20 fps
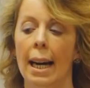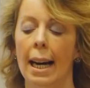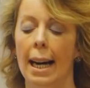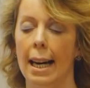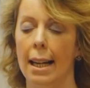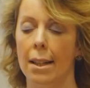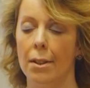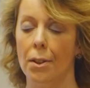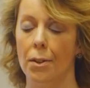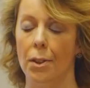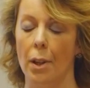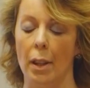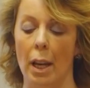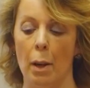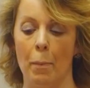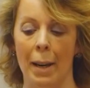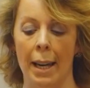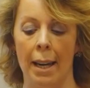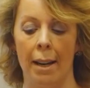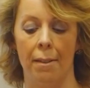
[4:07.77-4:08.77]
And so
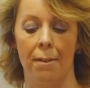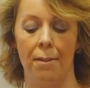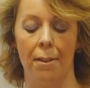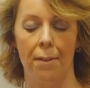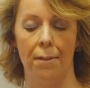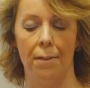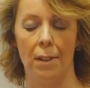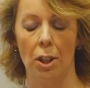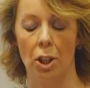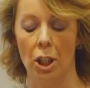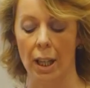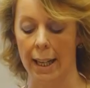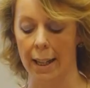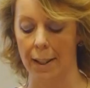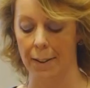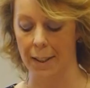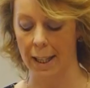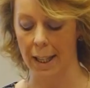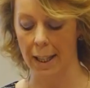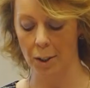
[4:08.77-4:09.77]
they may have 50
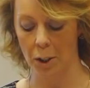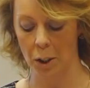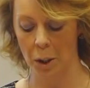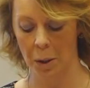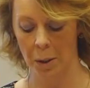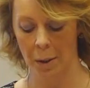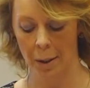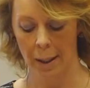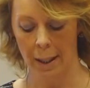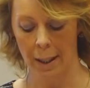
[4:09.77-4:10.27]
shares each,